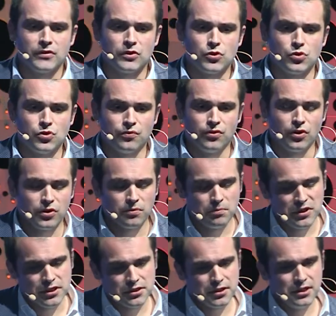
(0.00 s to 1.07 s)
two two four,
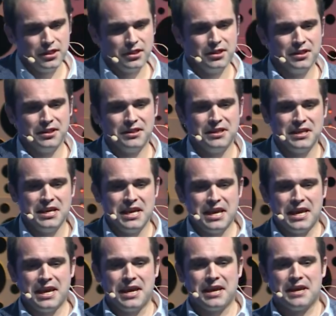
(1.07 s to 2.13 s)
please,
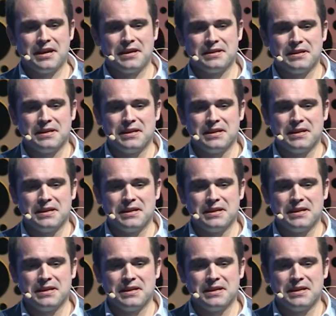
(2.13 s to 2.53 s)
and